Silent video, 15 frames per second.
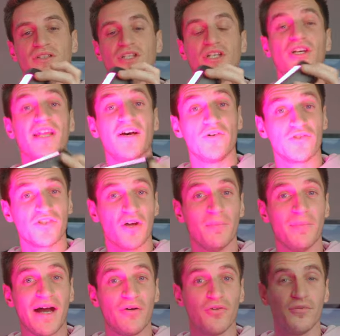You can also
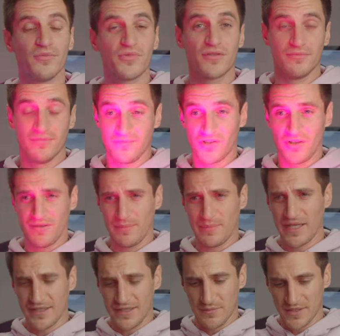mount them to, sorry, I'm
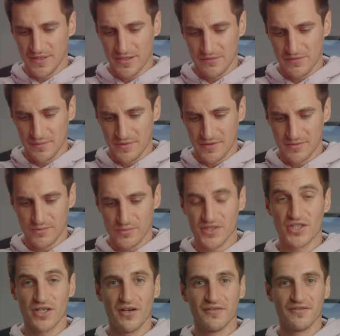blinding myself, let me
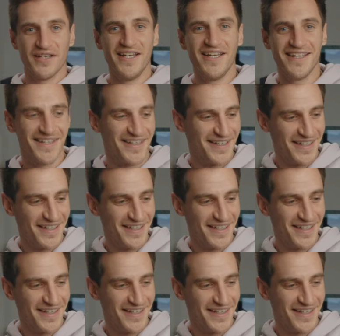switch it off.